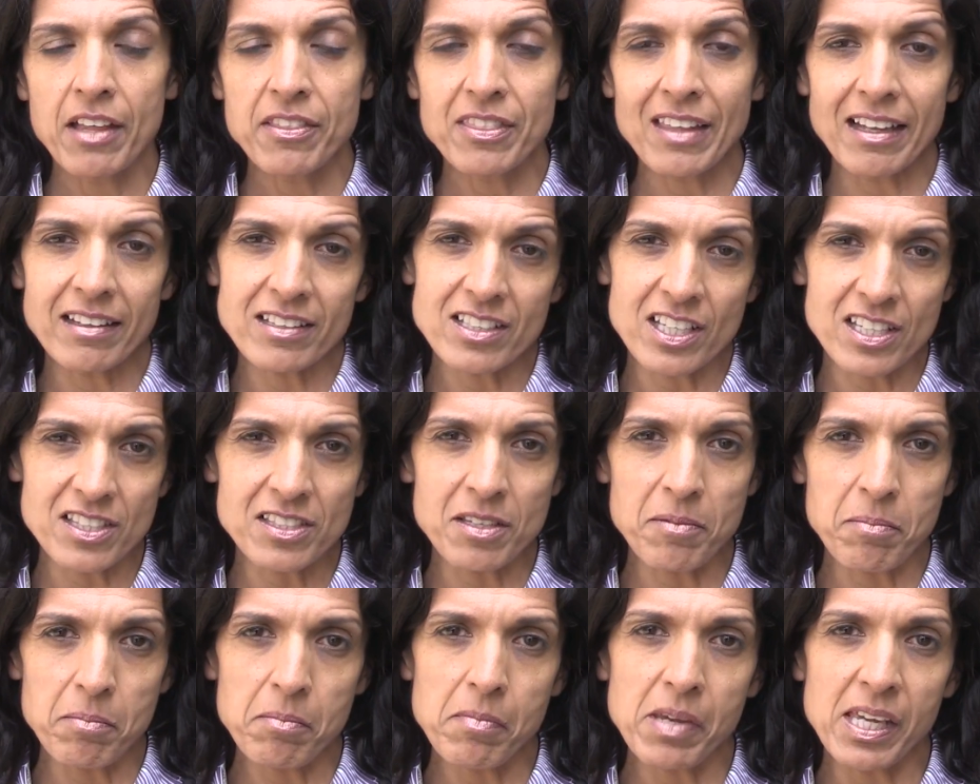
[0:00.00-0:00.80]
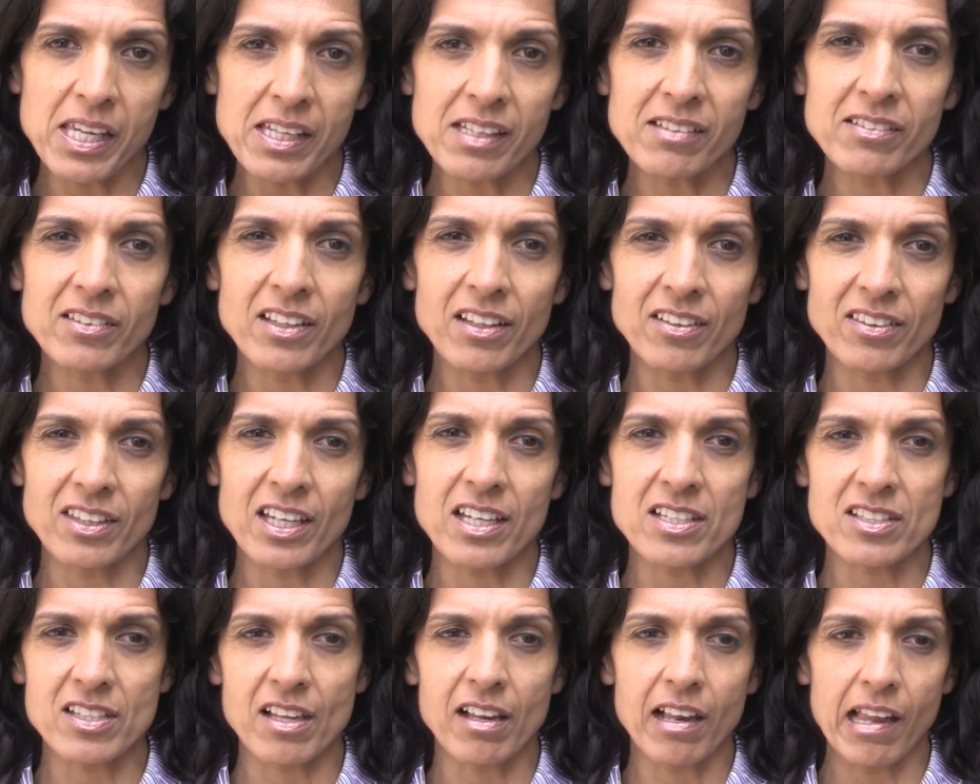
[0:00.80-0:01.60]
That doesn't mean that
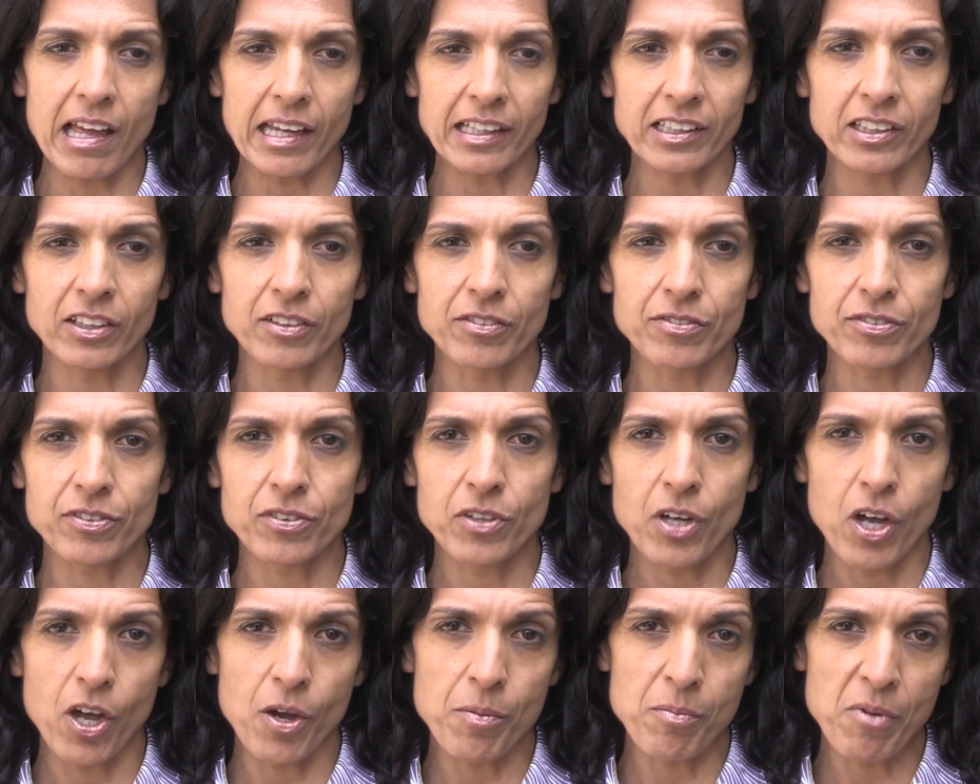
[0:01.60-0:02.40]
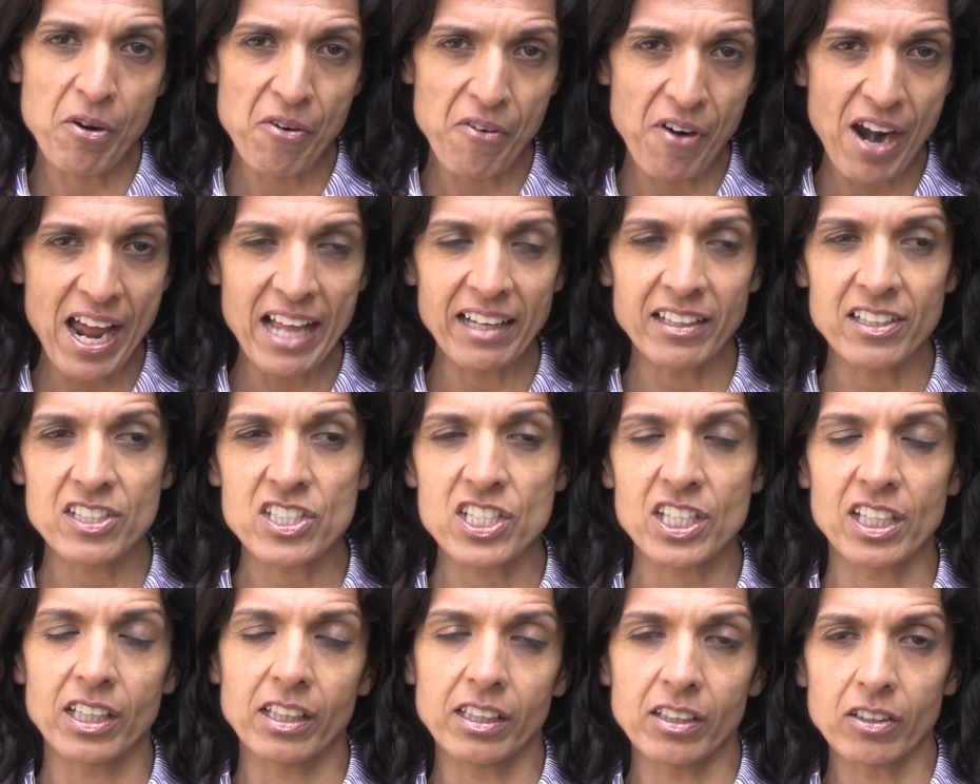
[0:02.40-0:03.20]
there's a lack of a
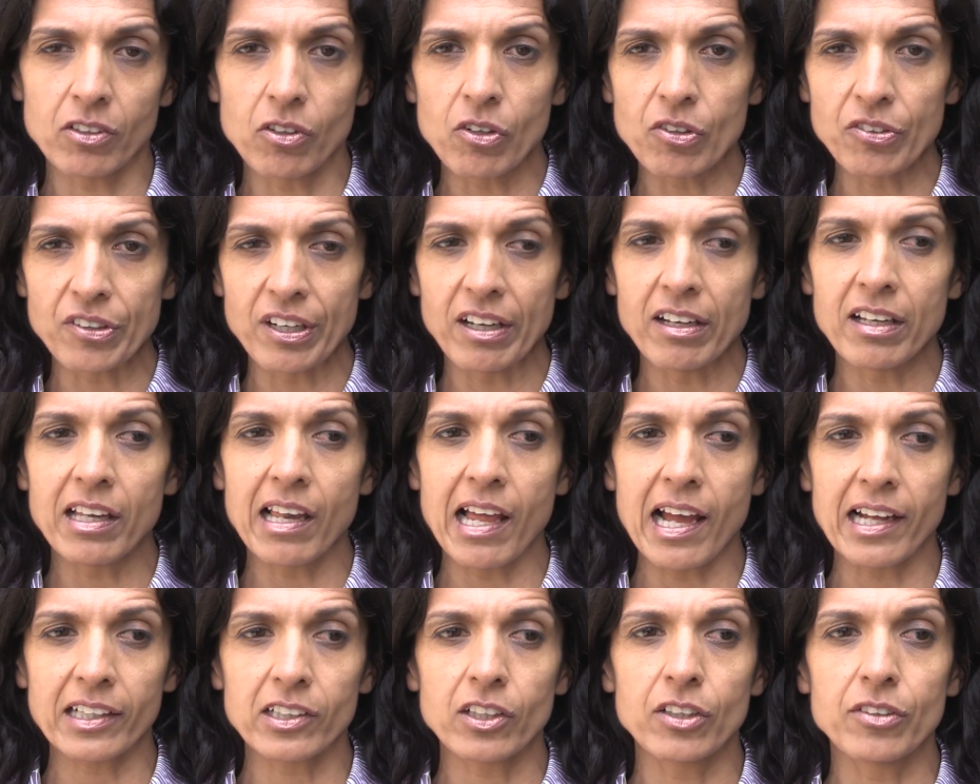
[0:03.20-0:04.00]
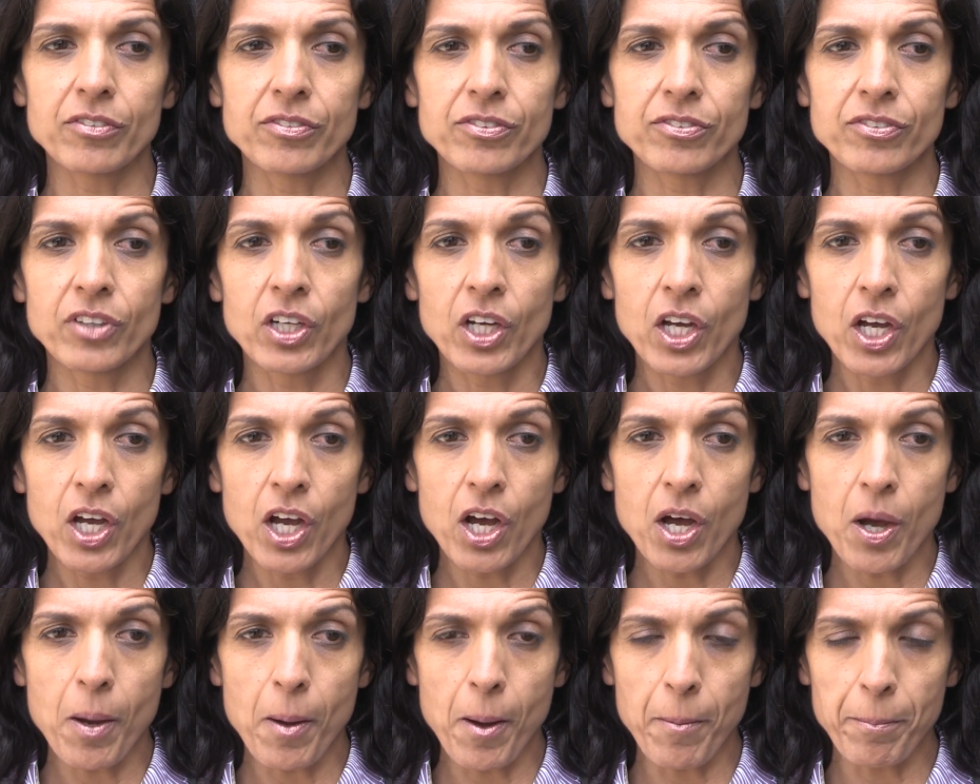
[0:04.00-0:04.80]
morality or a lack of
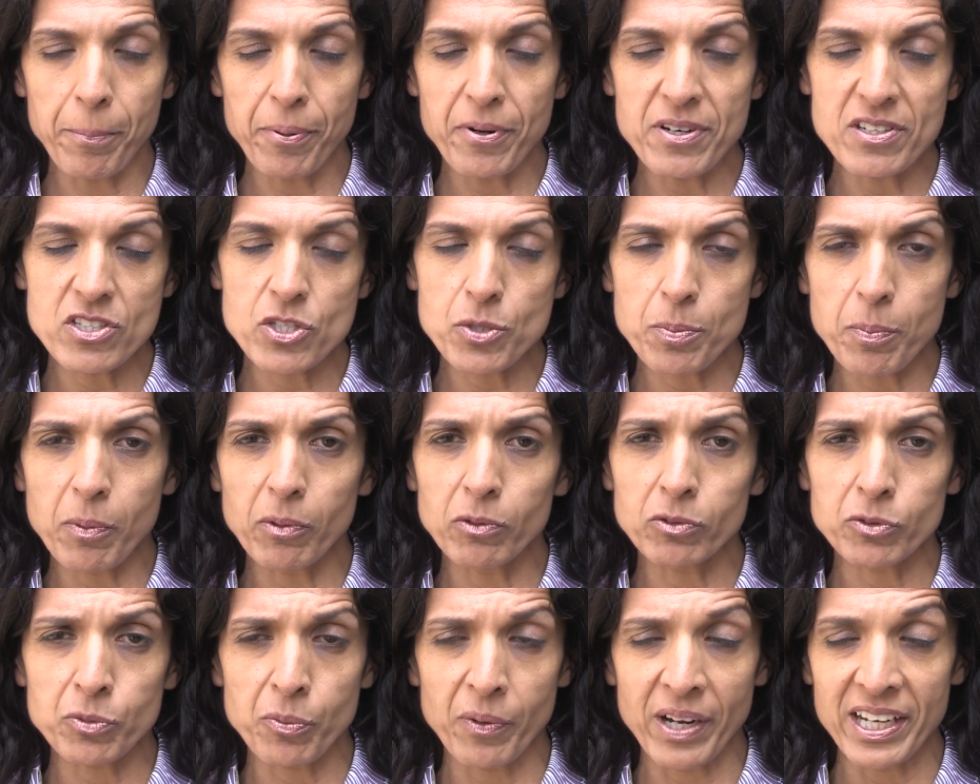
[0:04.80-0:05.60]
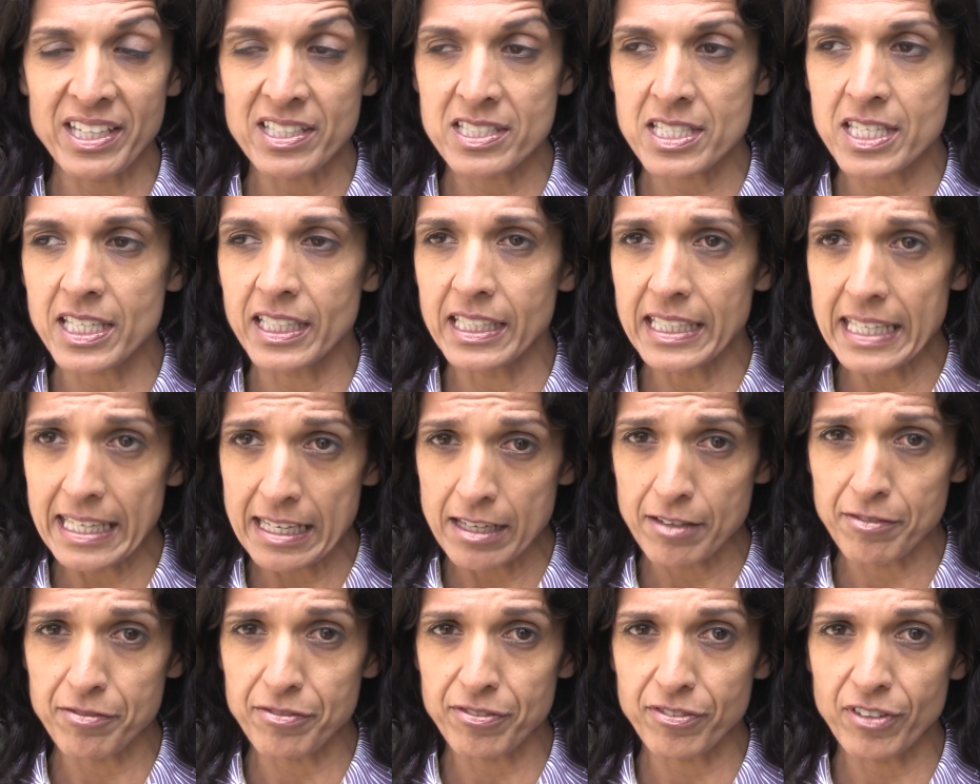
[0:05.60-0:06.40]
a principled way to
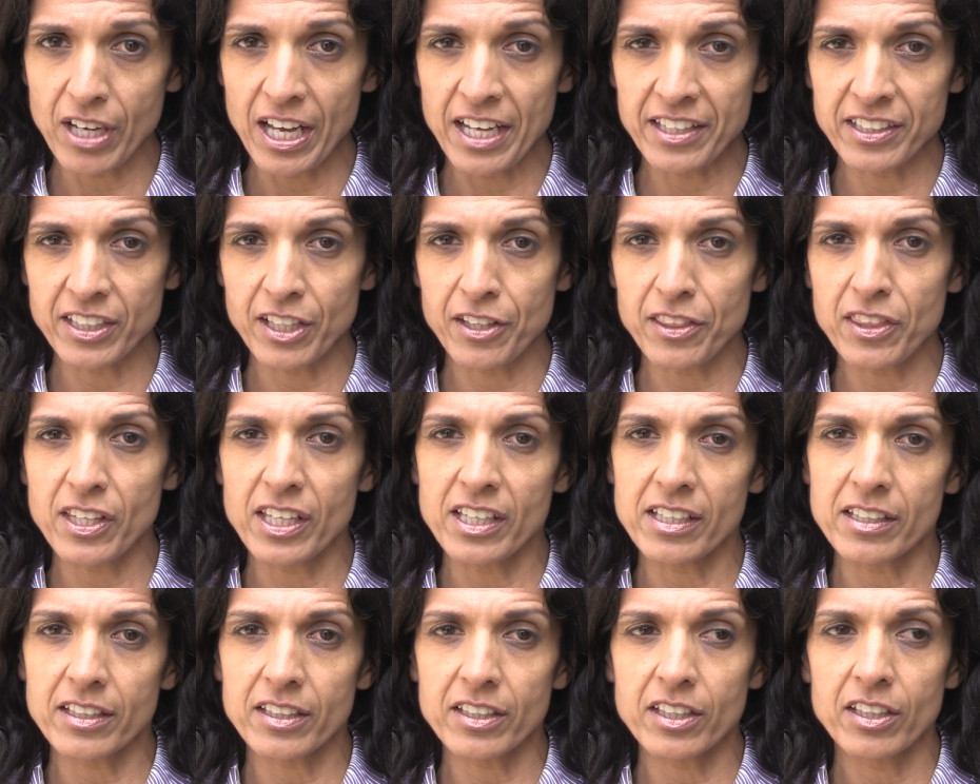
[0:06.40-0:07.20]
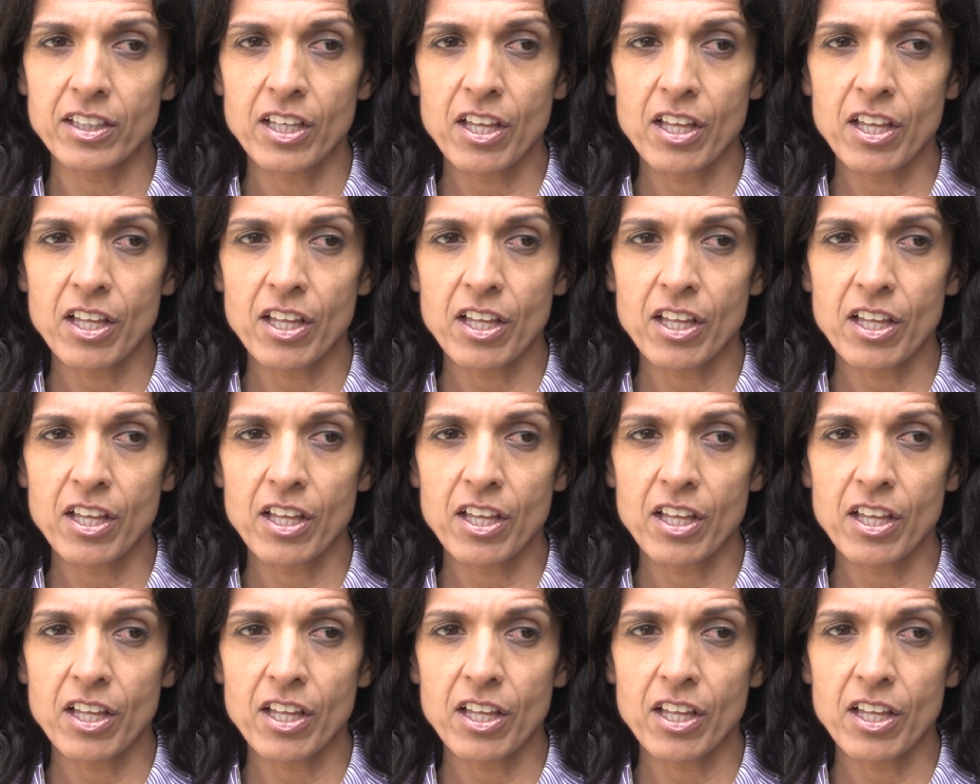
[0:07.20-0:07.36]
live. And I think